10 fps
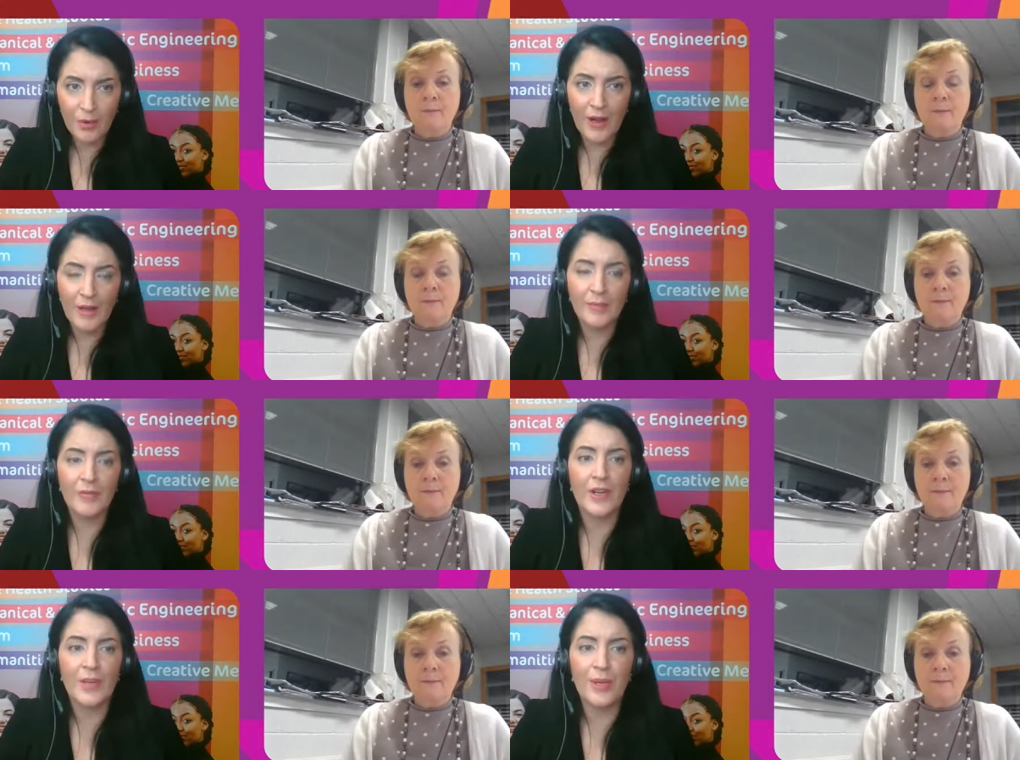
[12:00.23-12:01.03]
Speaker 1: programme
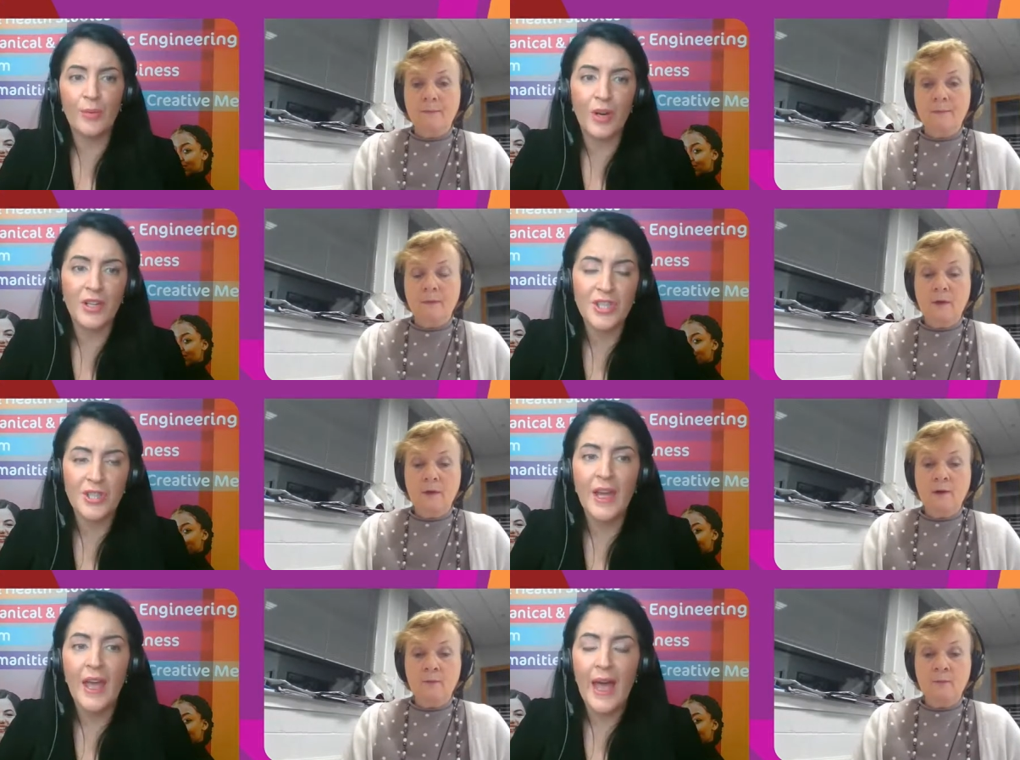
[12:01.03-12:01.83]
for anybody
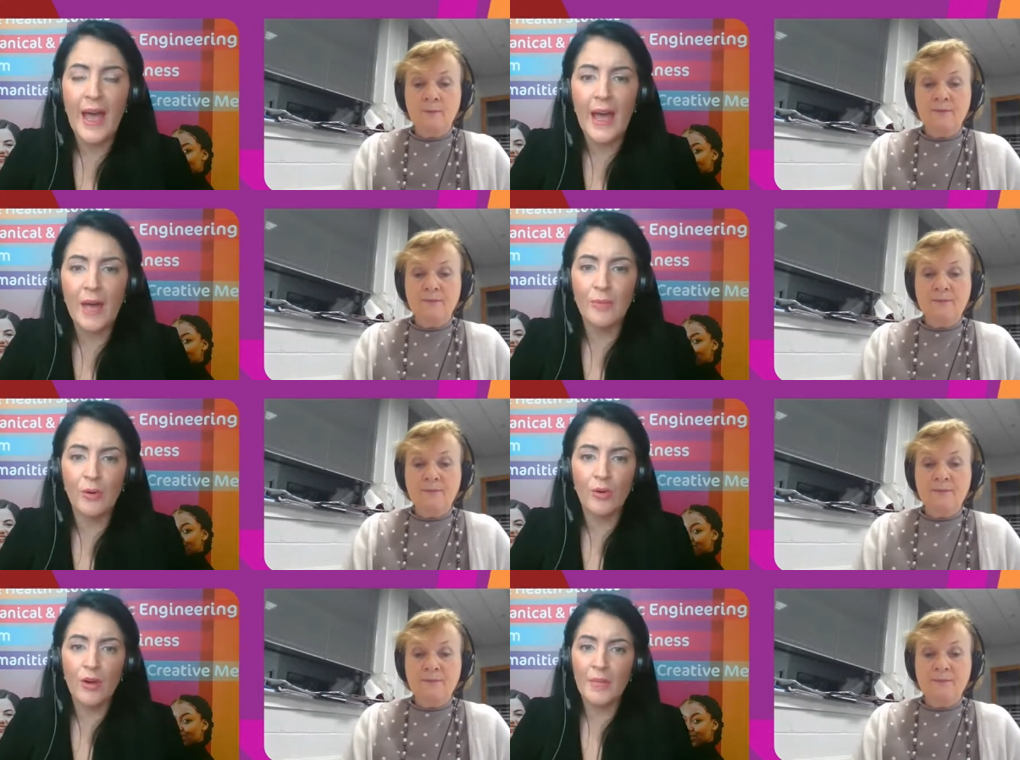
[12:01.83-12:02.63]
watching. Yeah. Um,
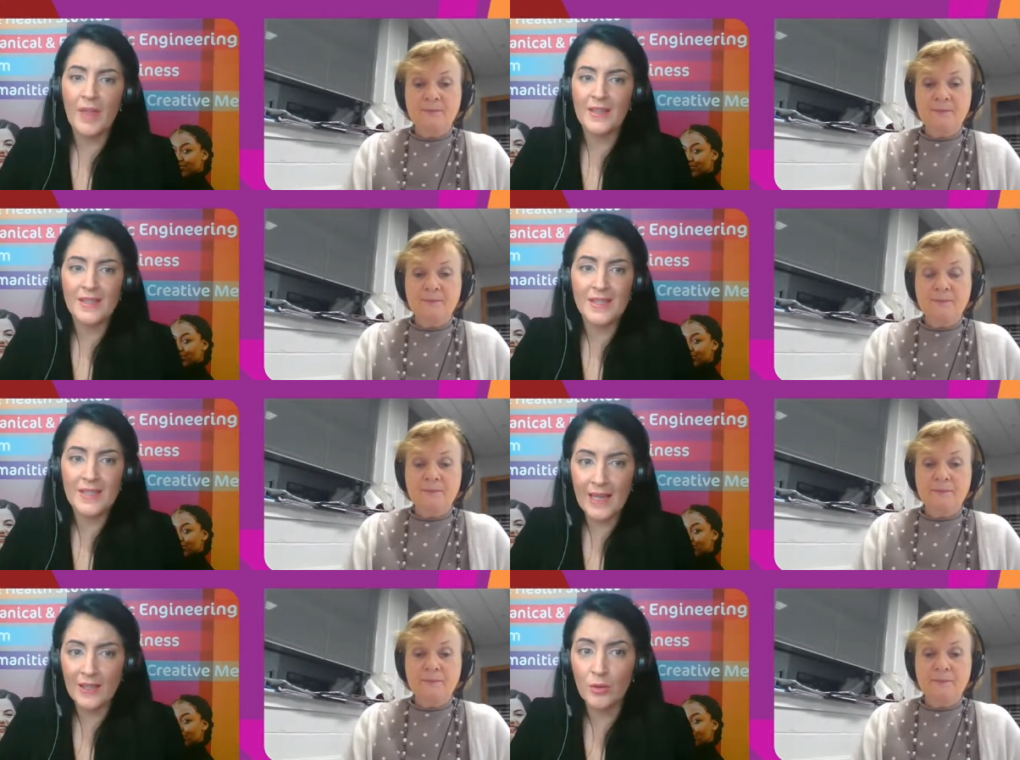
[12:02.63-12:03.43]
programme that's
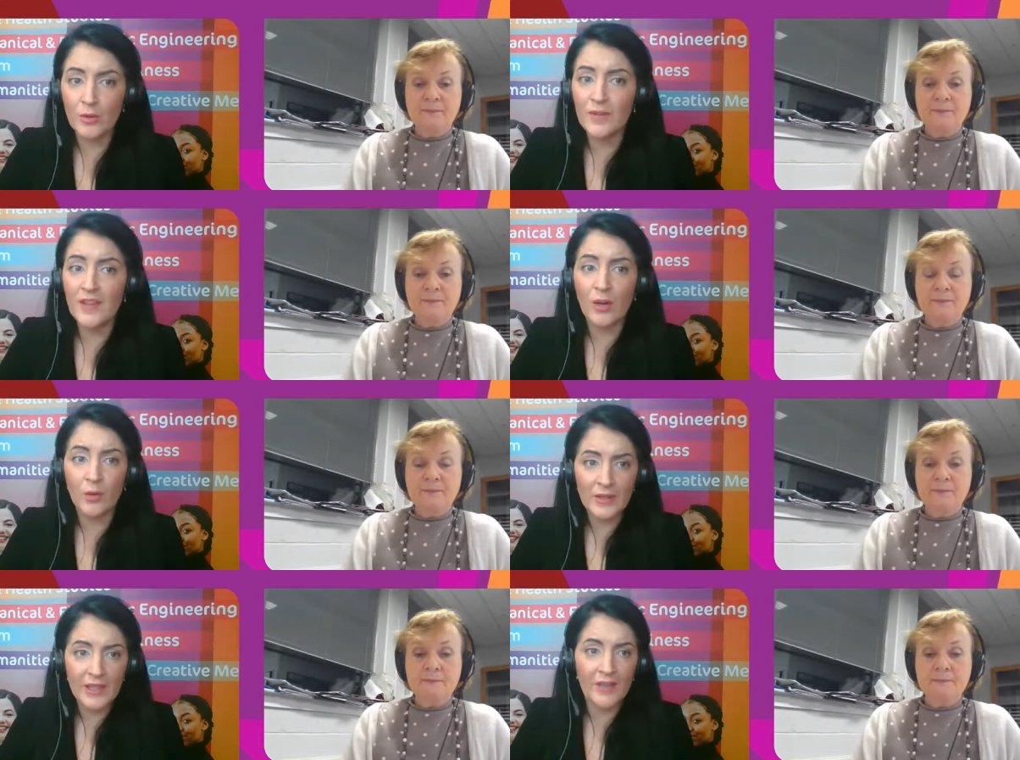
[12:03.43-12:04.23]
standalone, the
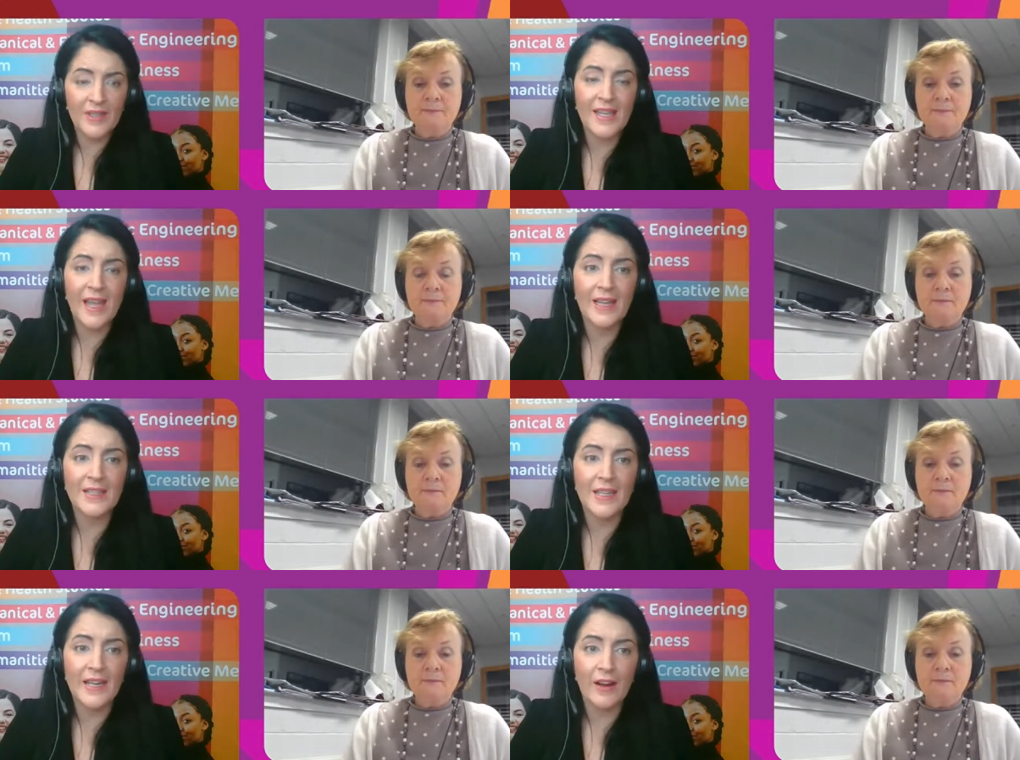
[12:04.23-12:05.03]
only of its
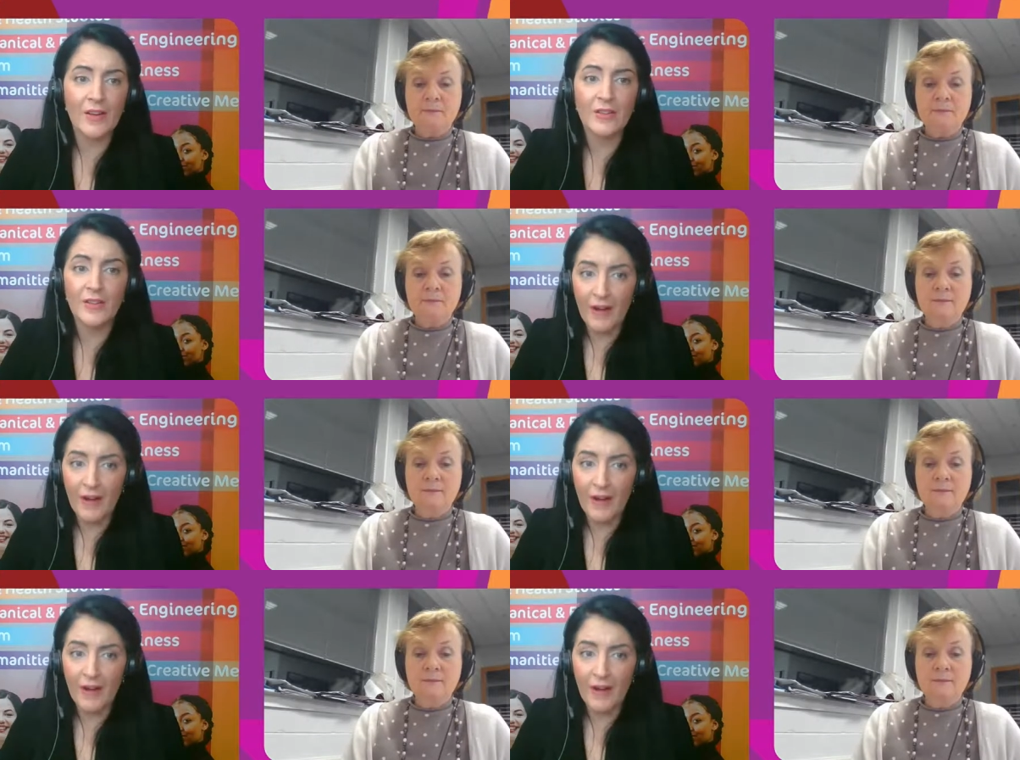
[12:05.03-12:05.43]
kind in Ireland.